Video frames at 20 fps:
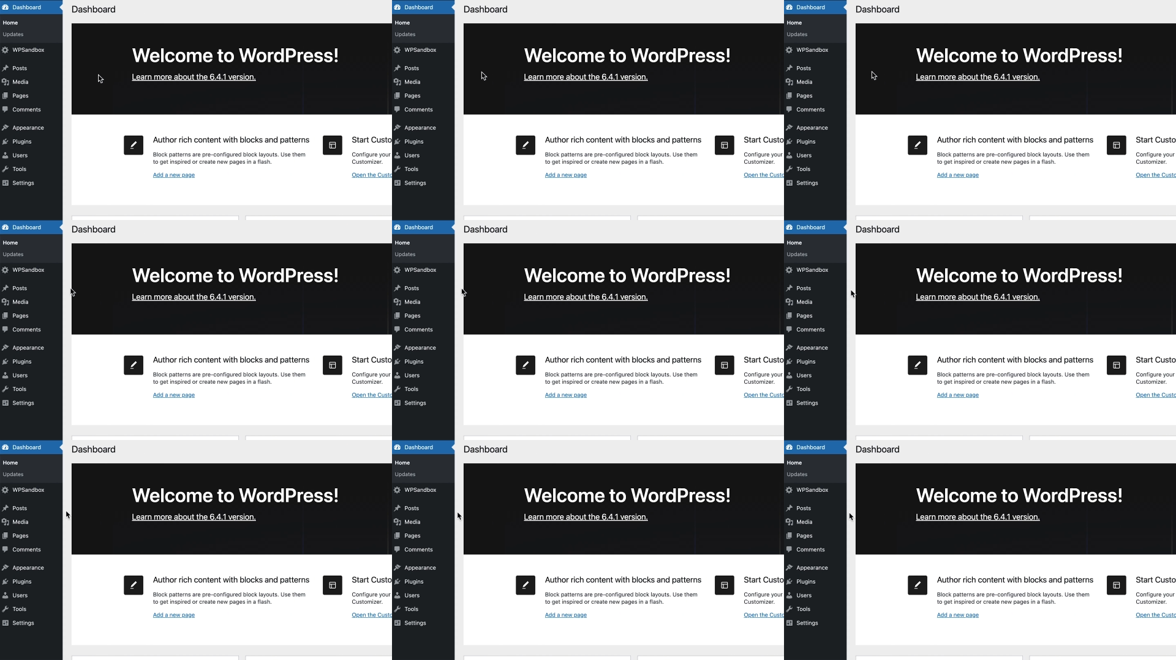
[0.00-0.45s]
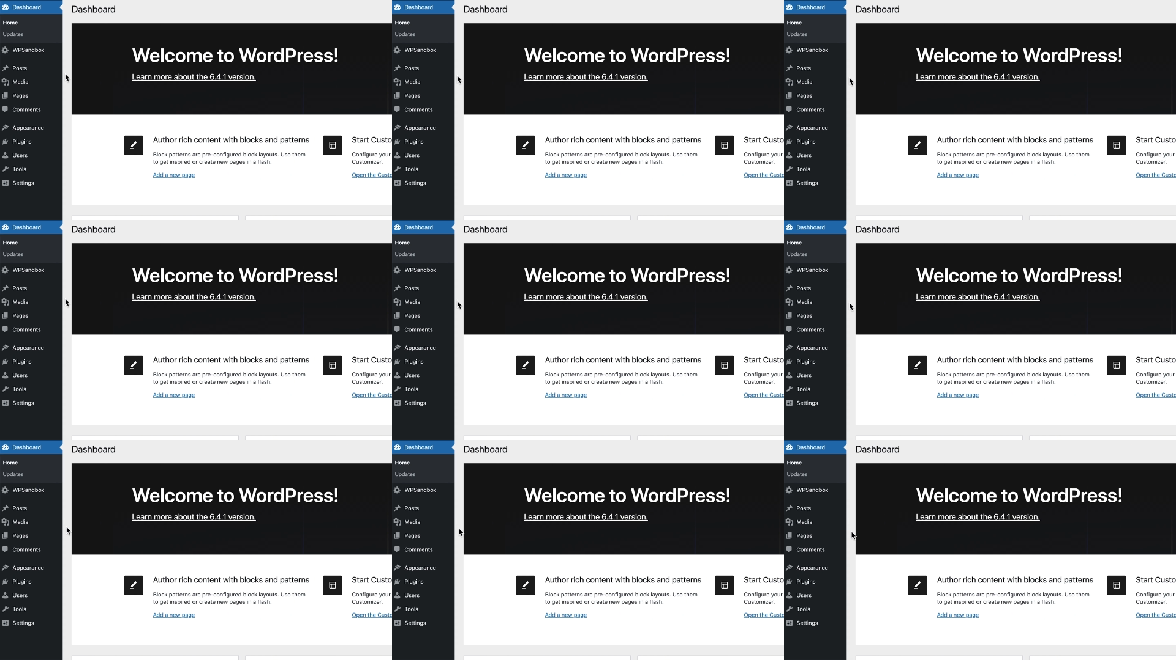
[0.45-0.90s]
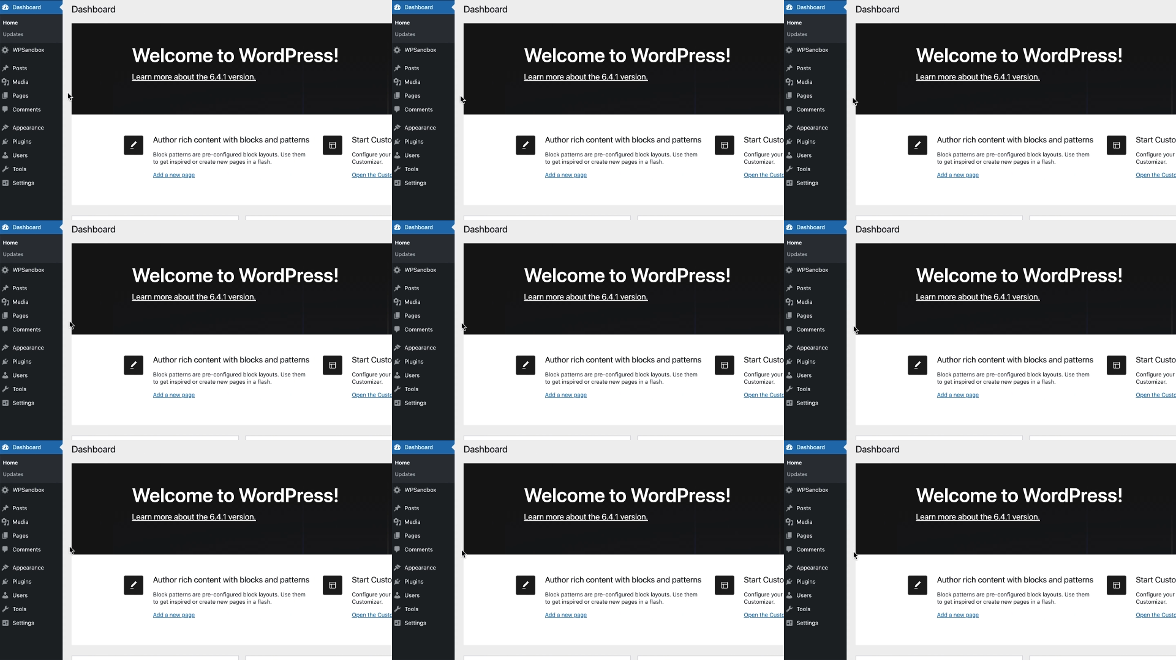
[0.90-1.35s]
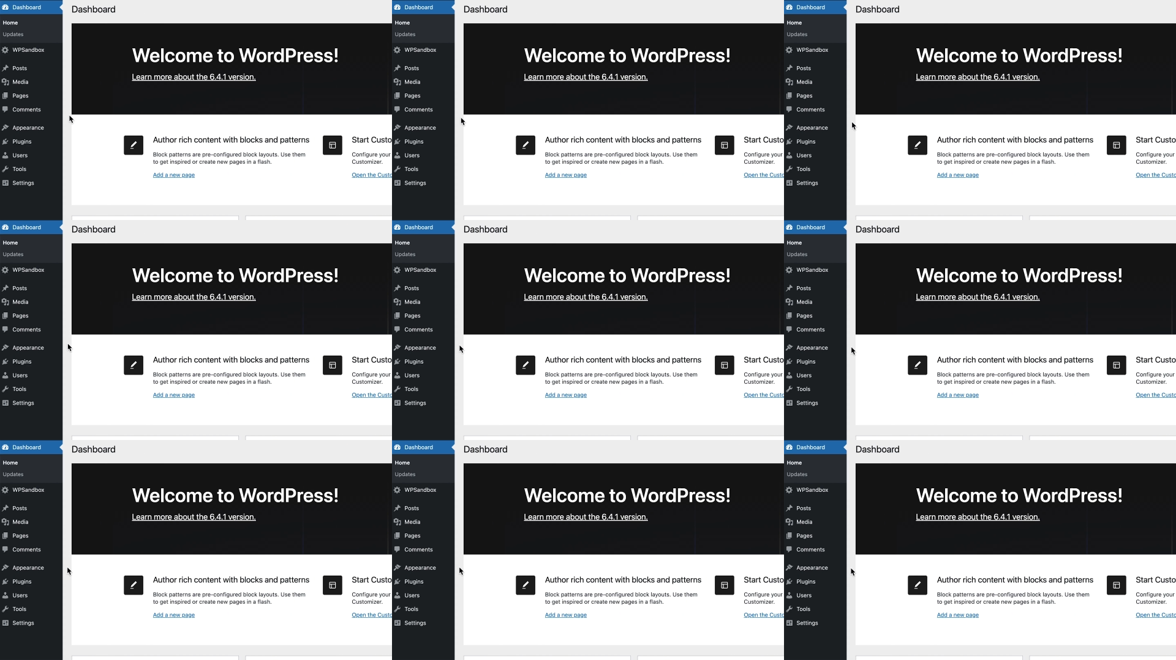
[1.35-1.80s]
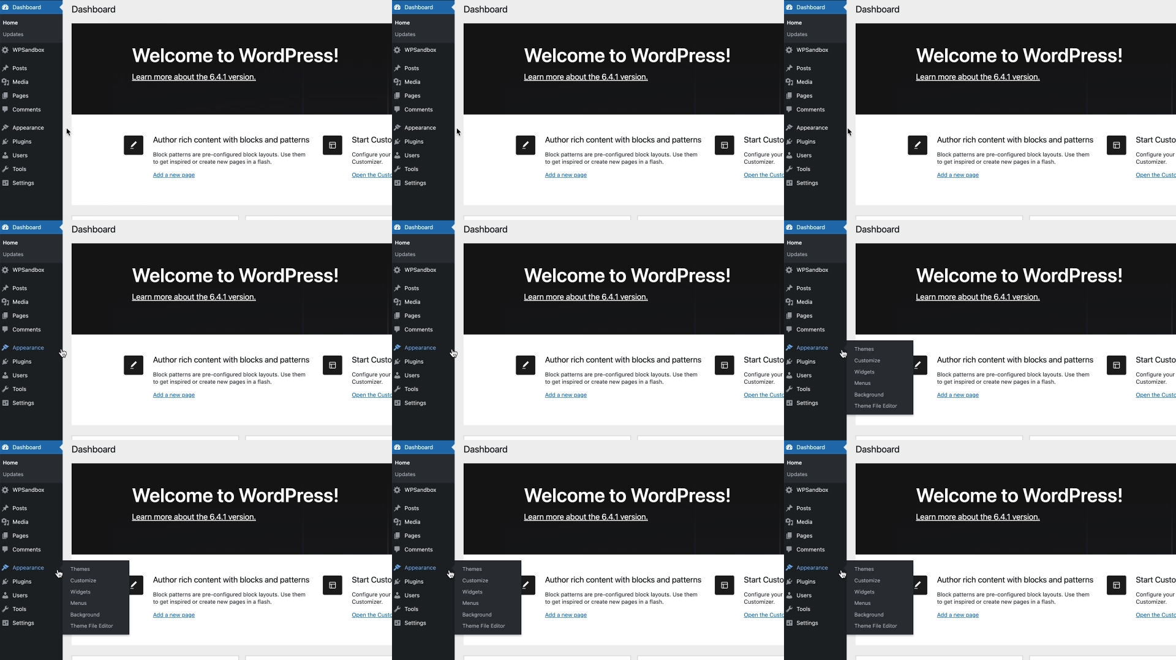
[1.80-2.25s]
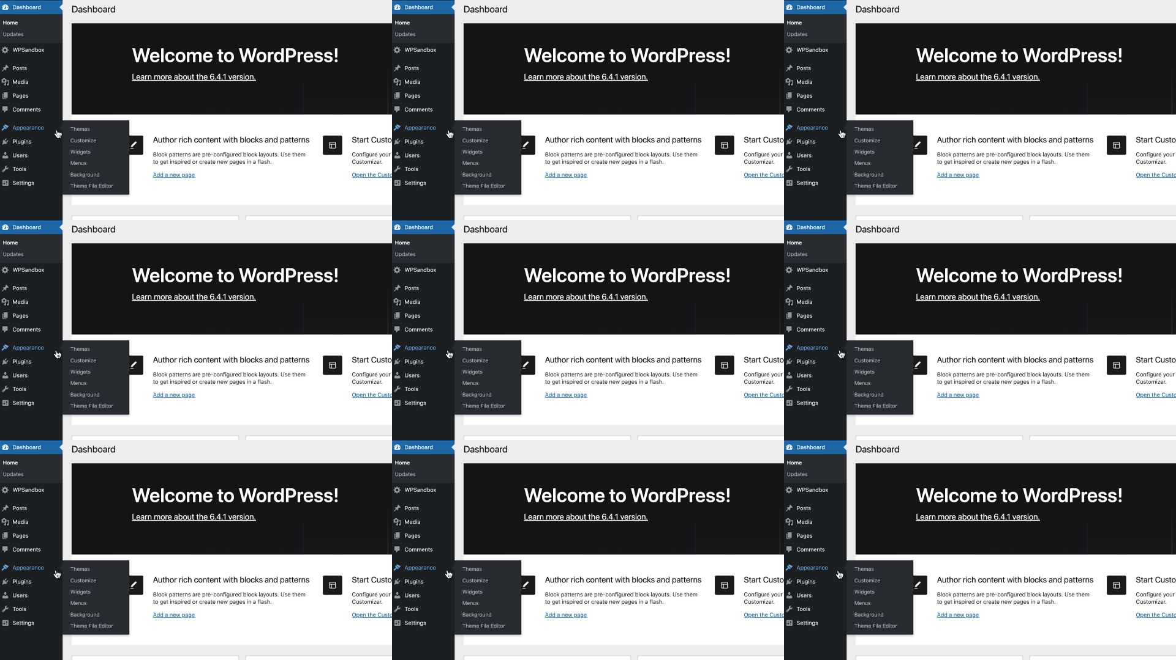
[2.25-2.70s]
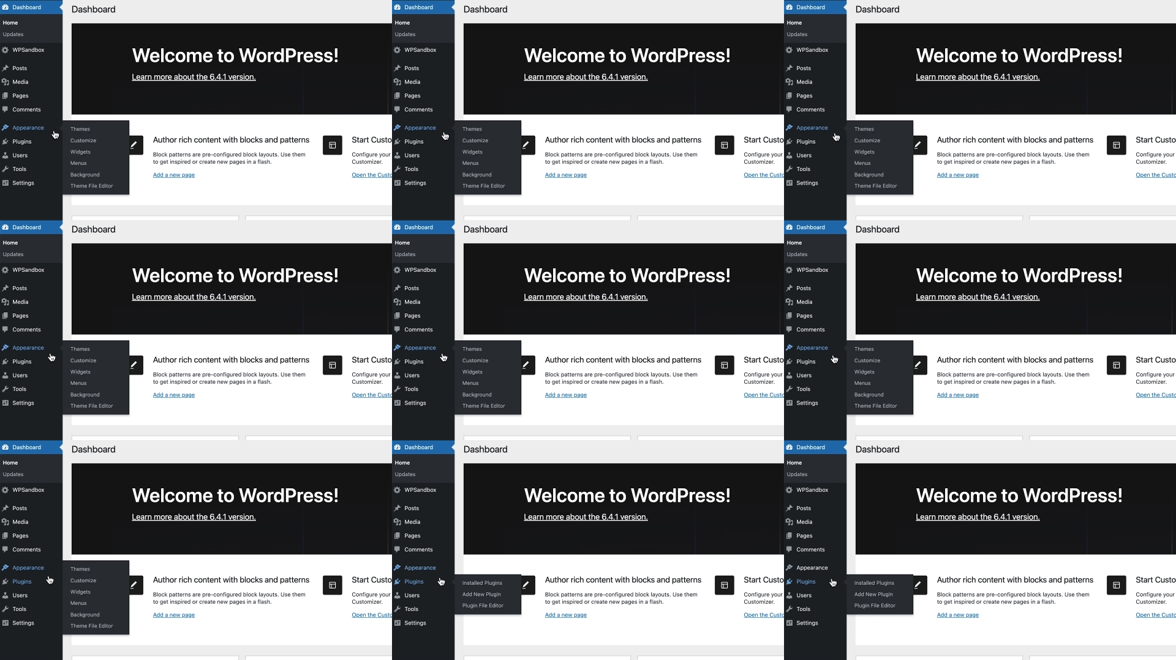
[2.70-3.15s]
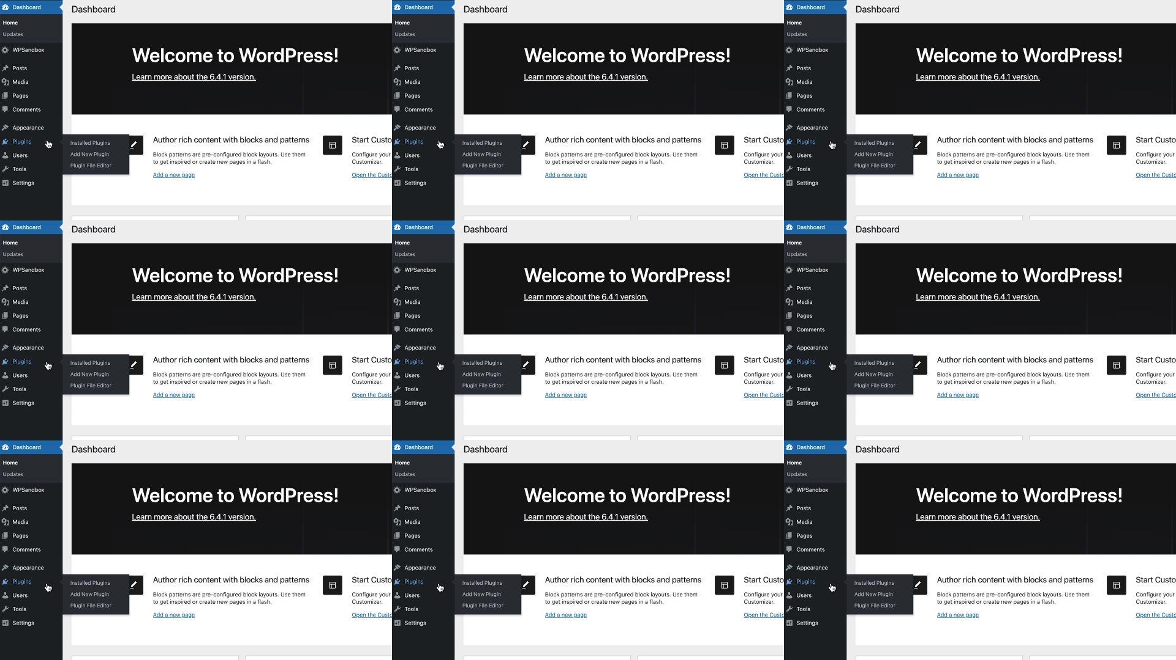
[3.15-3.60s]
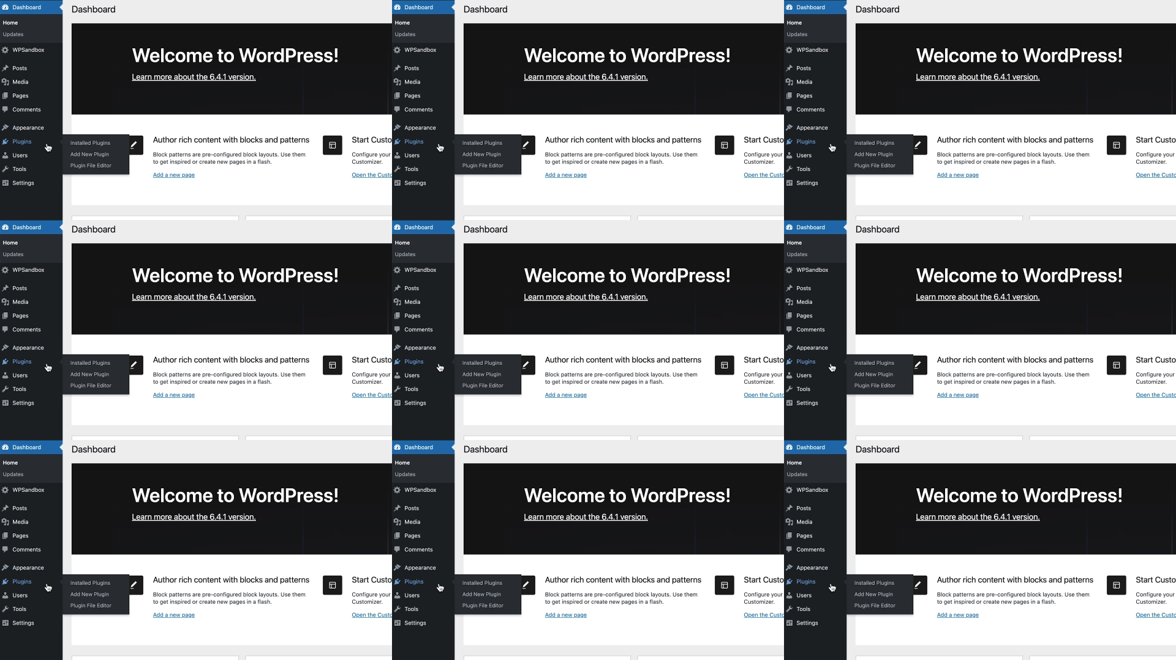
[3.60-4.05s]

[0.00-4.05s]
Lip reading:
[unreadable: no face in view]